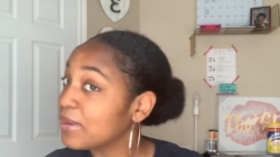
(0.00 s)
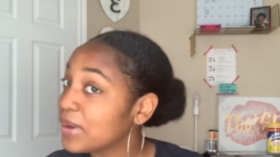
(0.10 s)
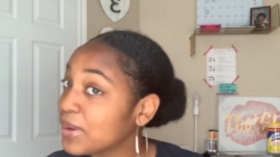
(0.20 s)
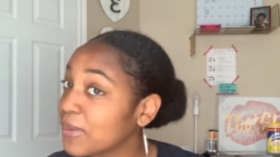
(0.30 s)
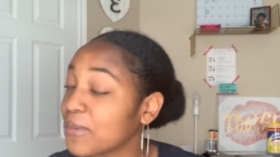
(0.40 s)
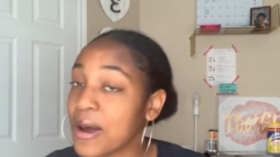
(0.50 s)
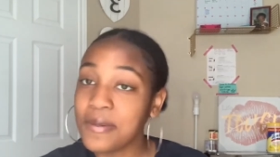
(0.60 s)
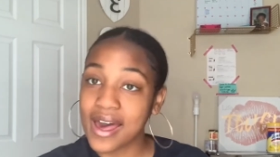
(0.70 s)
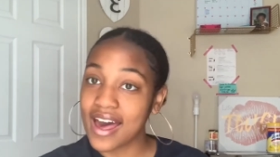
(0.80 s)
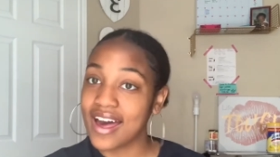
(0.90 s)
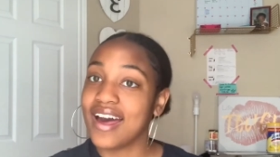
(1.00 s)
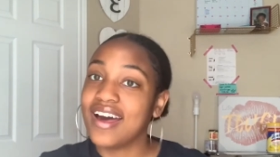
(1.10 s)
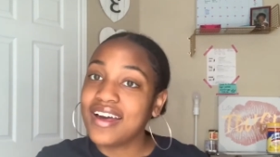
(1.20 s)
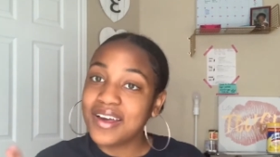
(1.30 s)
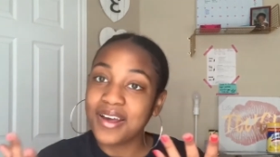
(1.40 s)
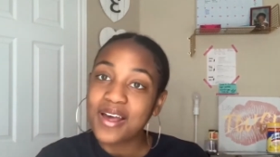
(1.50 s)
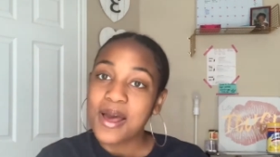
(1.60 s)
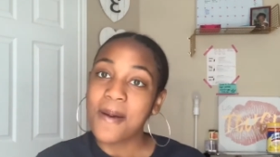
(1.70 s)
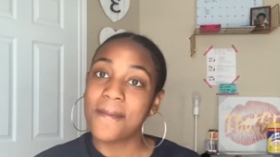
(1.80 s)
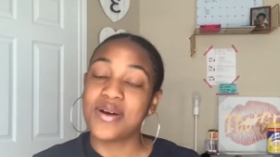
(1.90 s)
Rona,
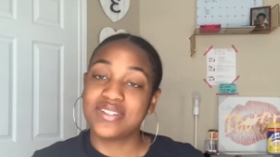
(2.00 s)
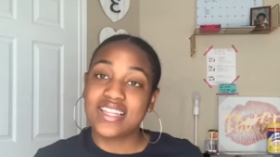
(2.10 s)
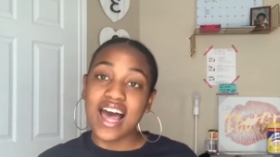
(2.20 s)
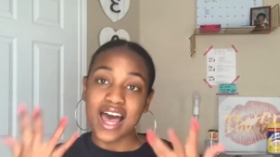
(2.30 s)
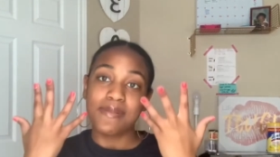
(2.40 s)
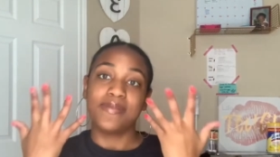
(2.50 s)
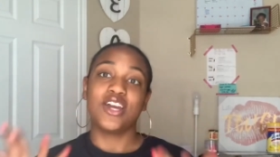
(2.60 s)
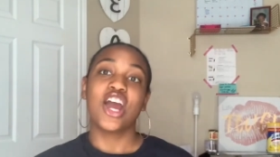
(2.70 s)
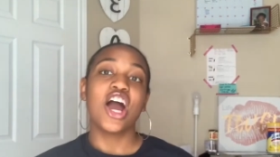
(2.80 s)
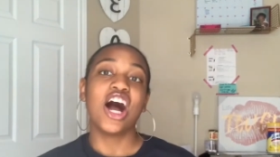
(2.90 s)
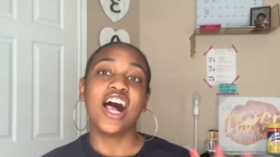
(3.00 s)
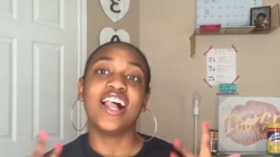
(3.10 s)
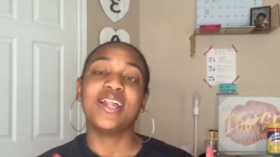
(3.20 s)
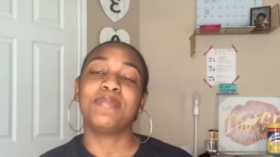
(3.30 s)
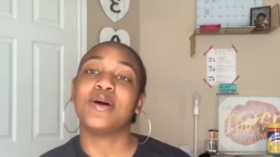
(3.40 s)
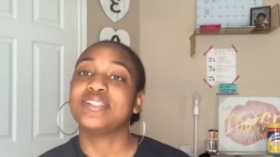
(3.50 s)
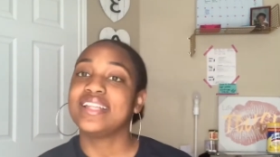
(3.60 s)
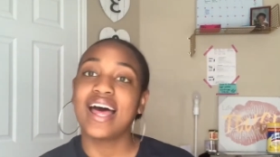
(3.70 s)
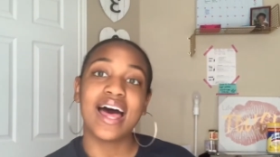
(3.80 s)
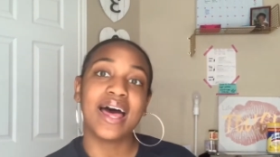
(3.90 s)
post up, baby girl, post
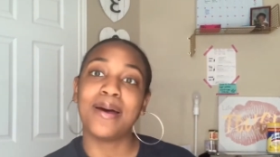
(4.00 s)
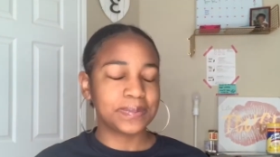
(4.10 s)
up.